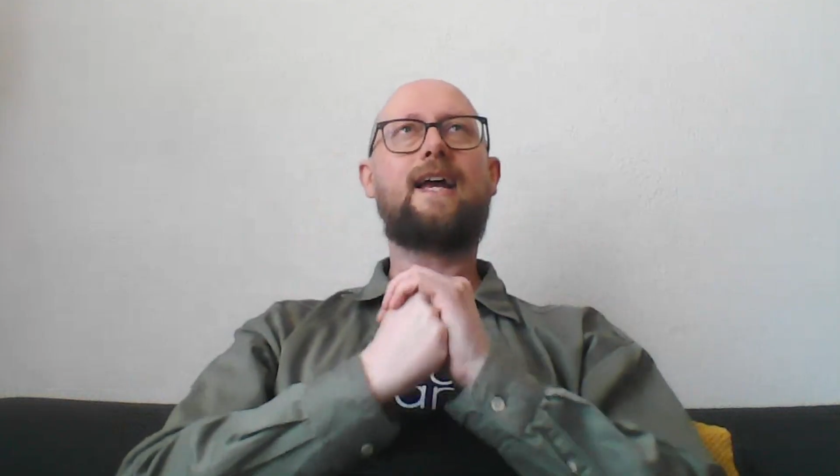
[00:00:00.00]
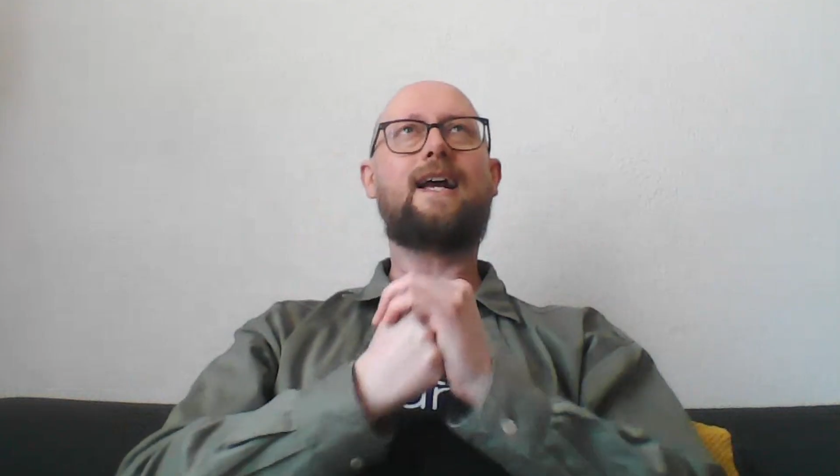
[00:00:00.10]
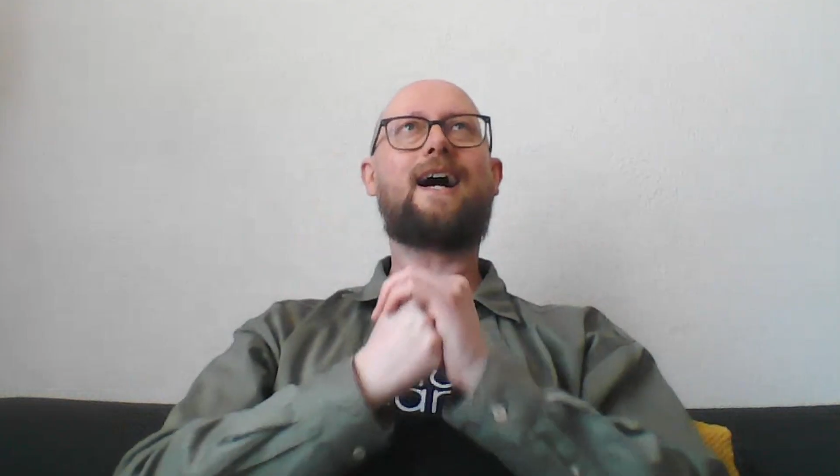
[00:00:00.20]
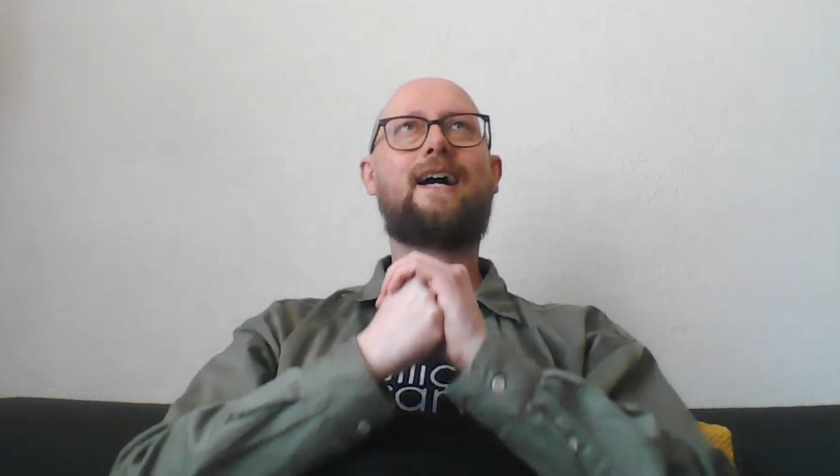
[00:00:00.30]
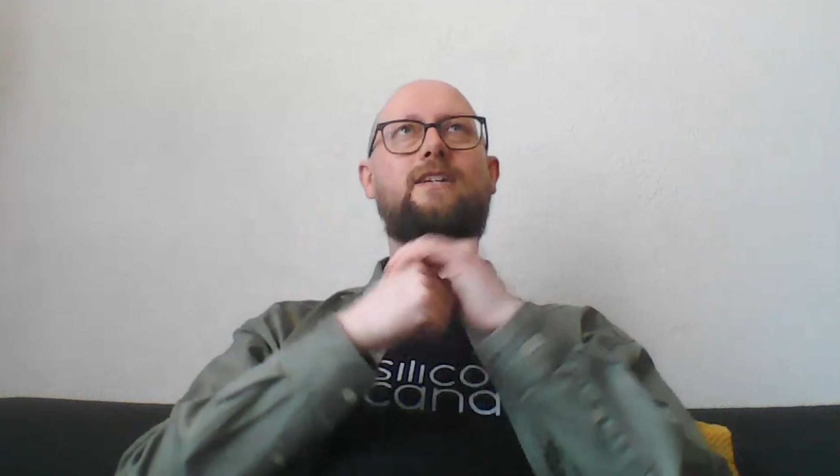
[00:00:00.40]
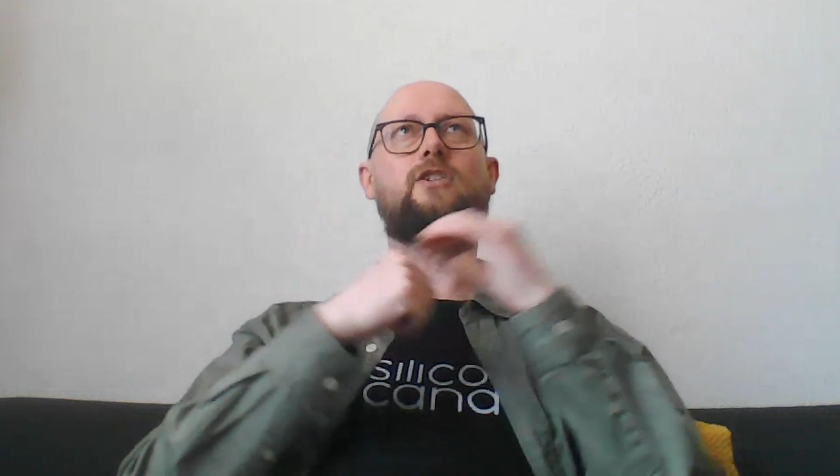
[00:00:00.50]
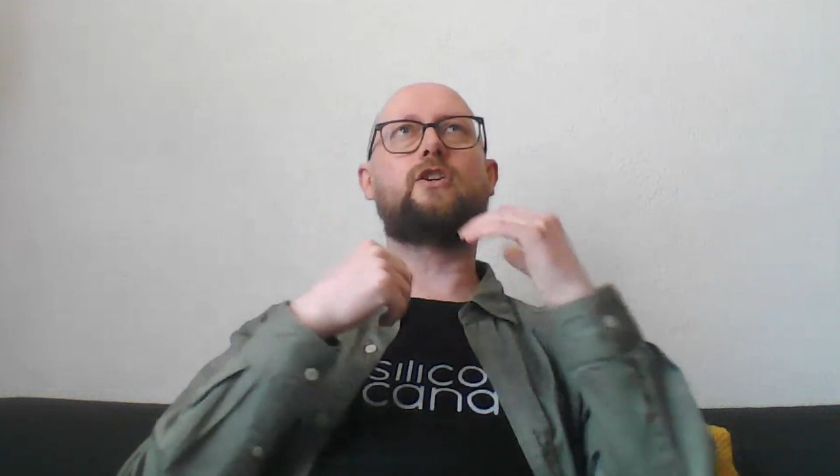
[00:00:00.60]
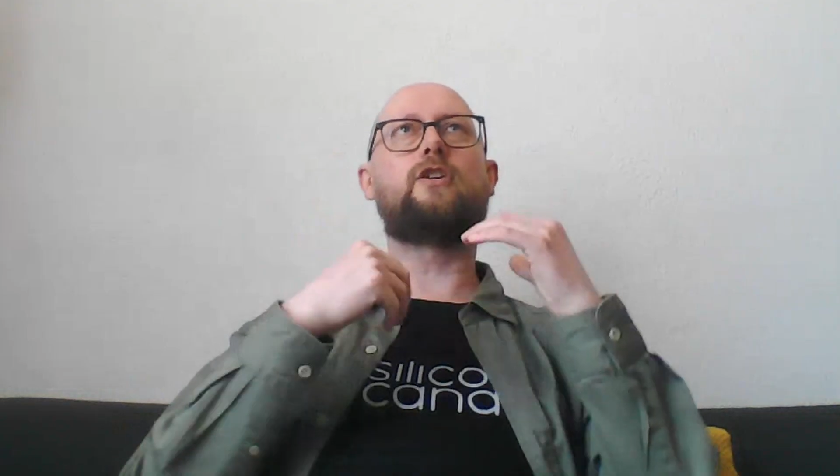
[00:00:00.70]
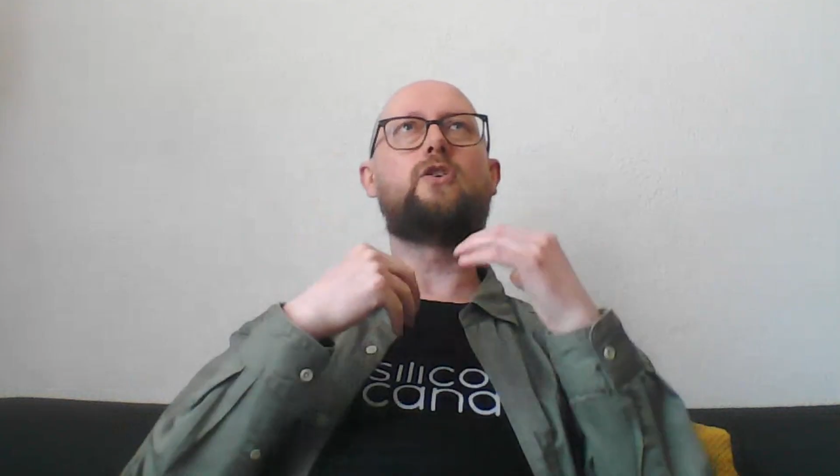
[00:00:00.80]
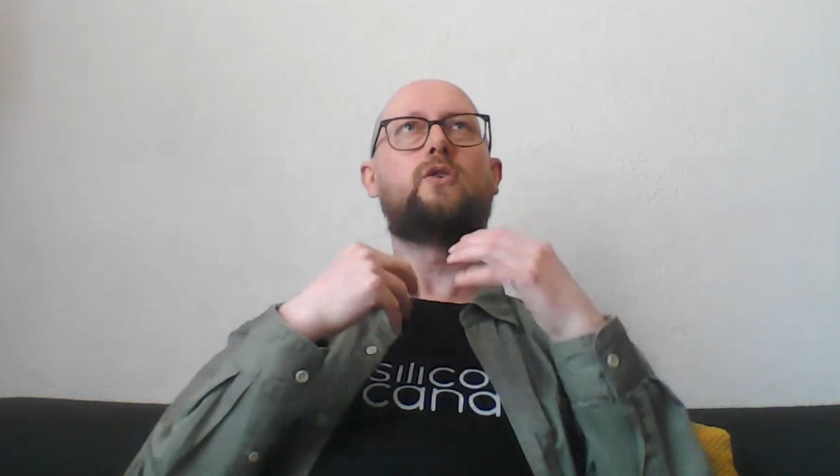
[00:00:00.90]
AI as a
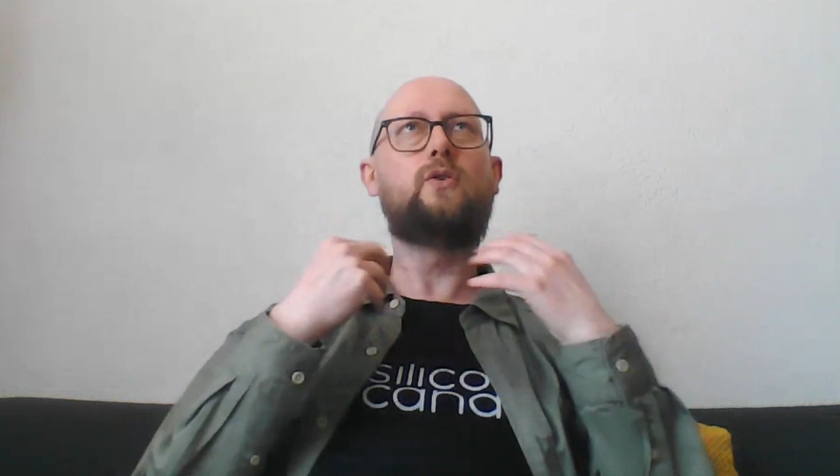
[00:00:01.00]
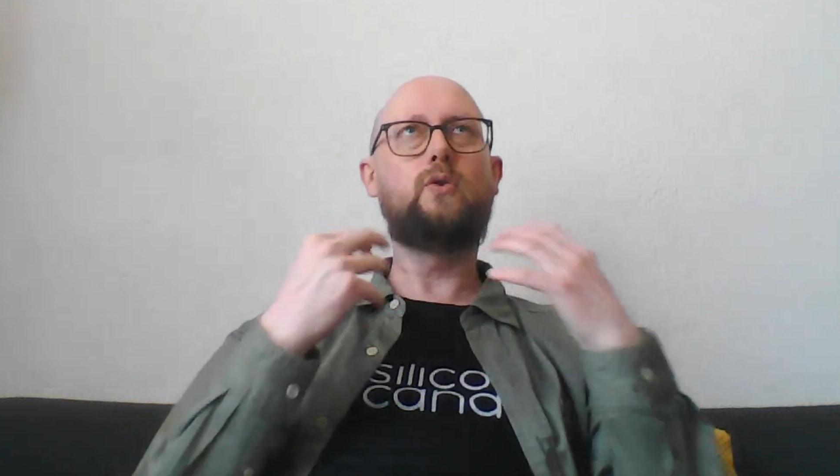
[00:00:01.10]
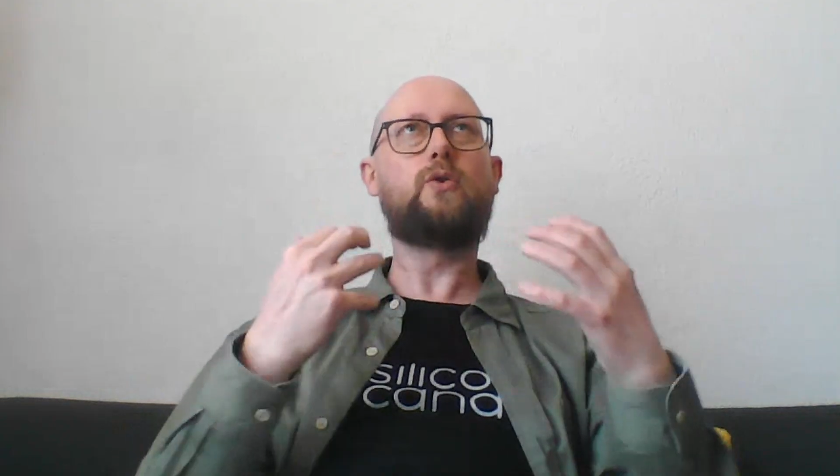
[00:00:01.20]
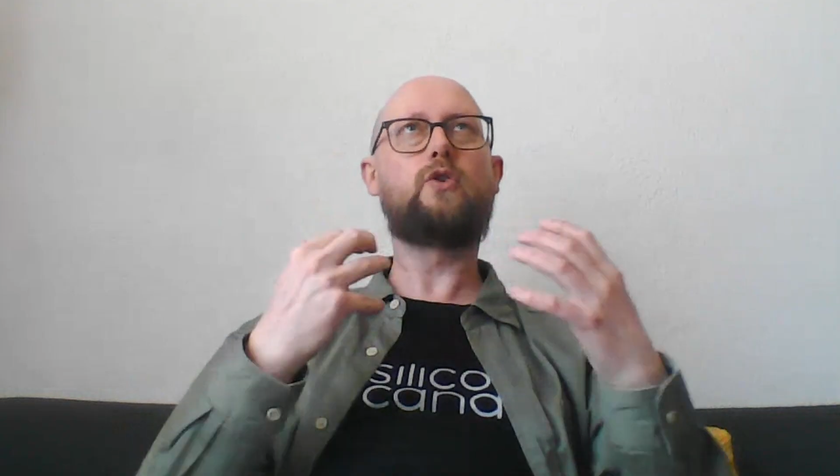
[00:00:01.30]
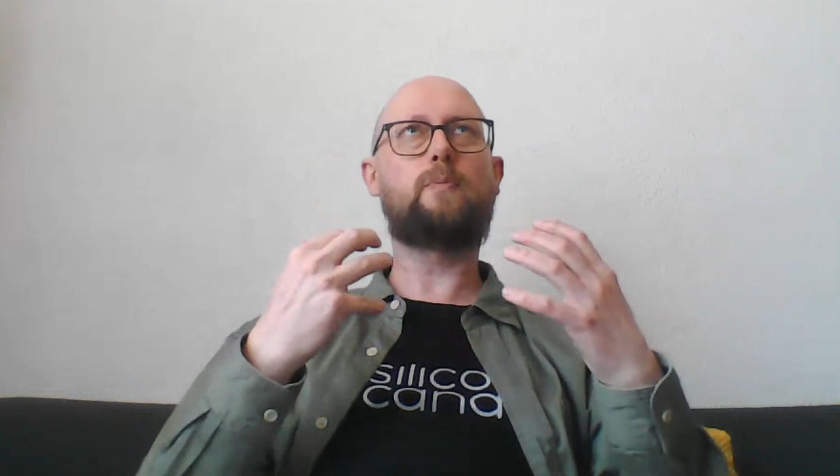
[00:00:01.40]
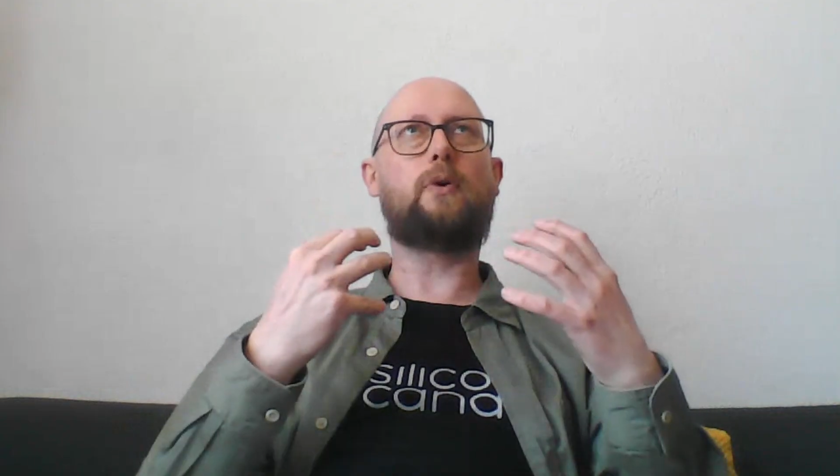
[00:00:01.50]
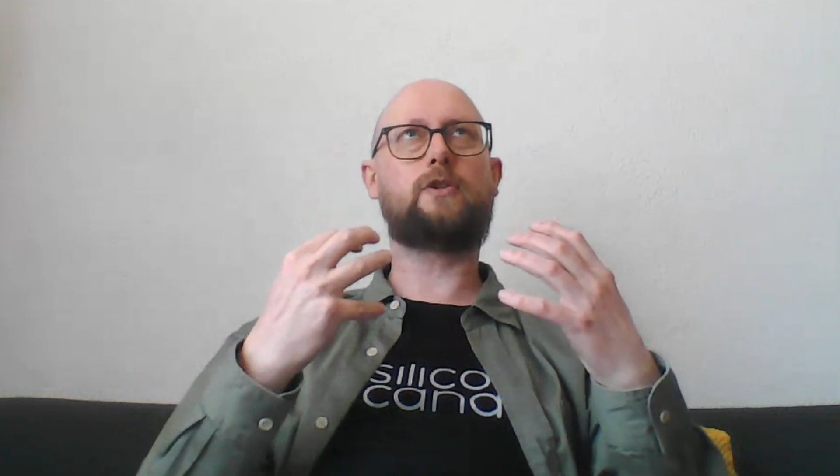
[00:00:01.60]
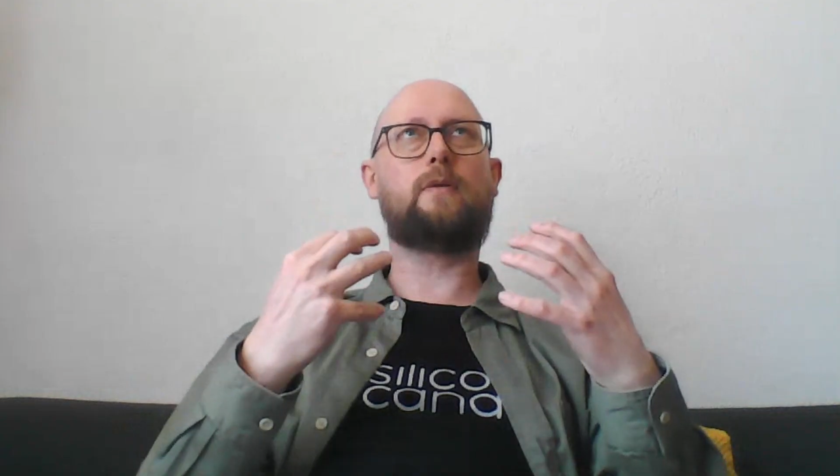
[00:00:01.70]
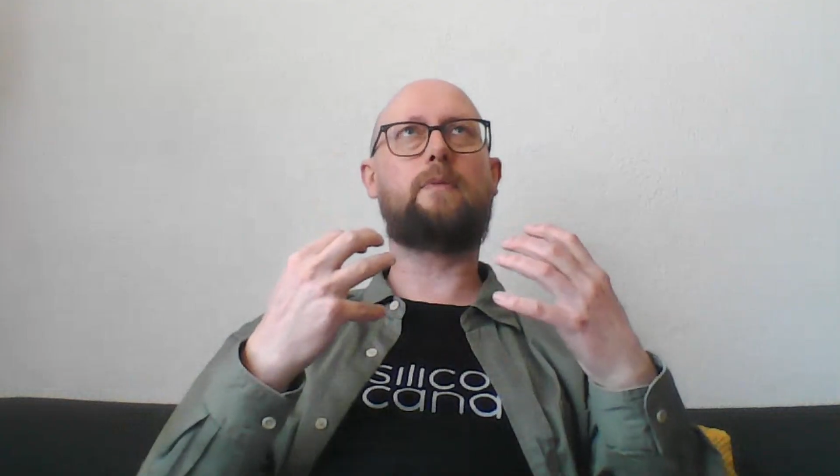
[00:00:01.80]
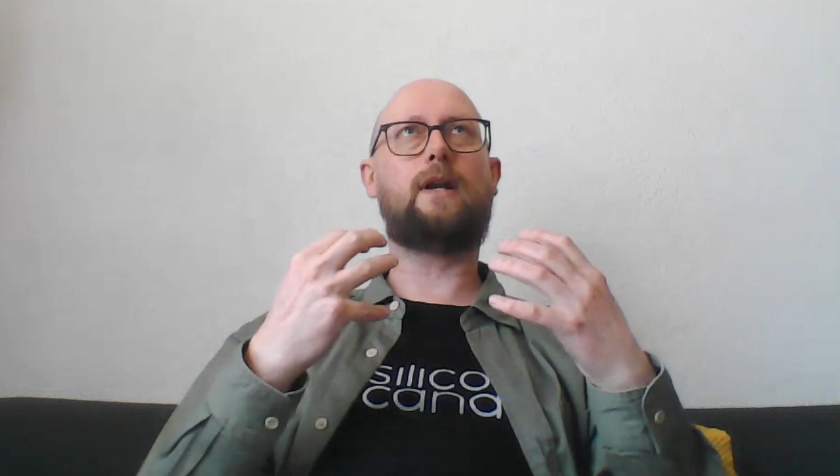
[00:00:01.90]
huge
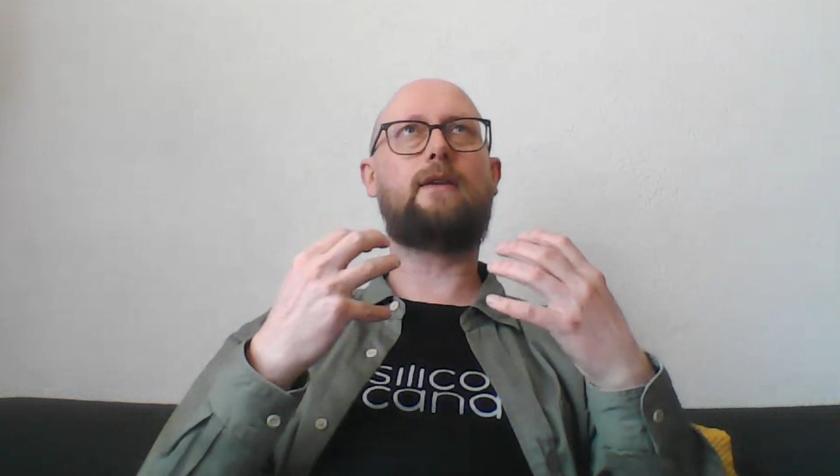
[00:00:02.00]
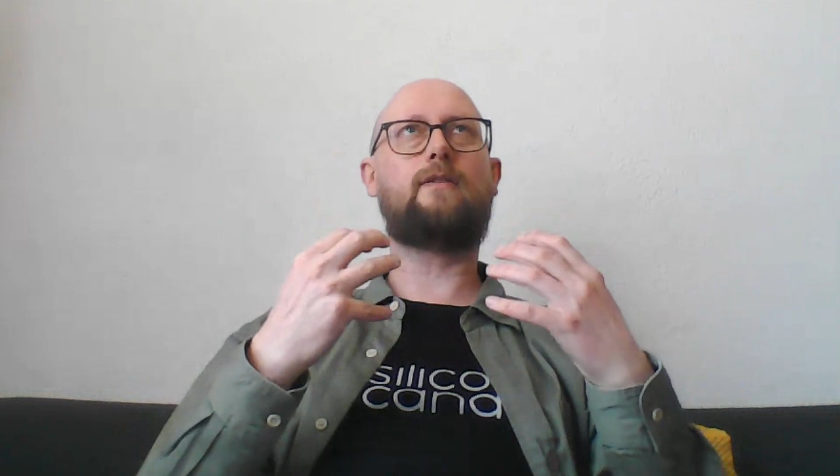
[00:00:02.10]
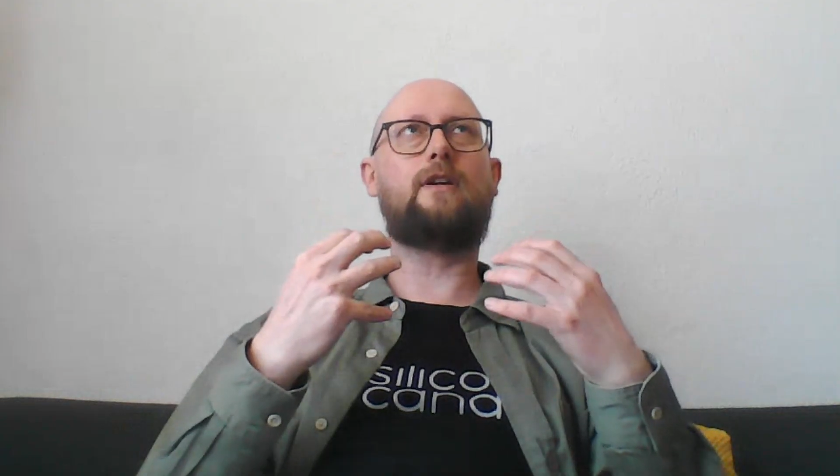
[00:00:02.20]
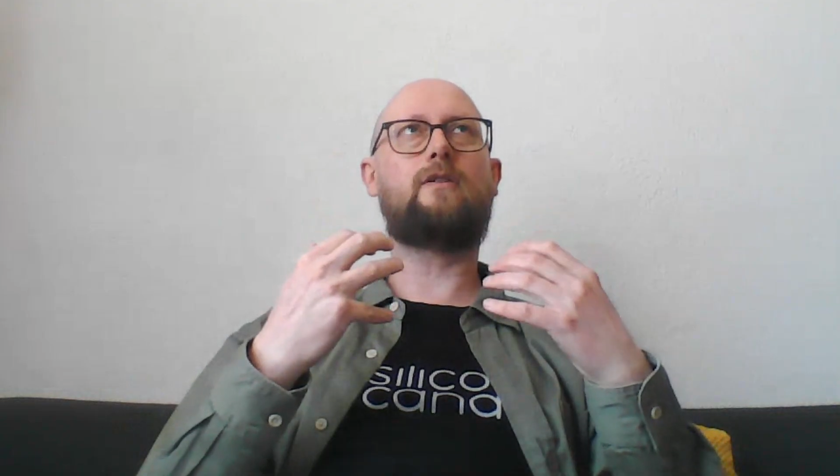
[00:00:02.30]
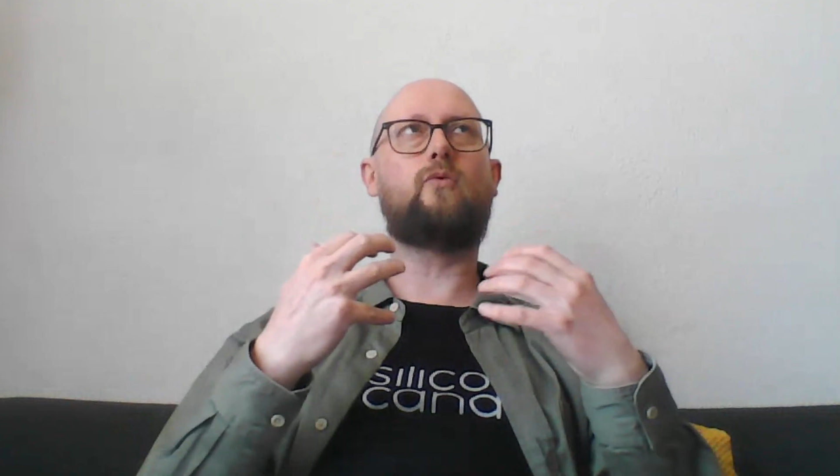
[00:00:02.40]
possibility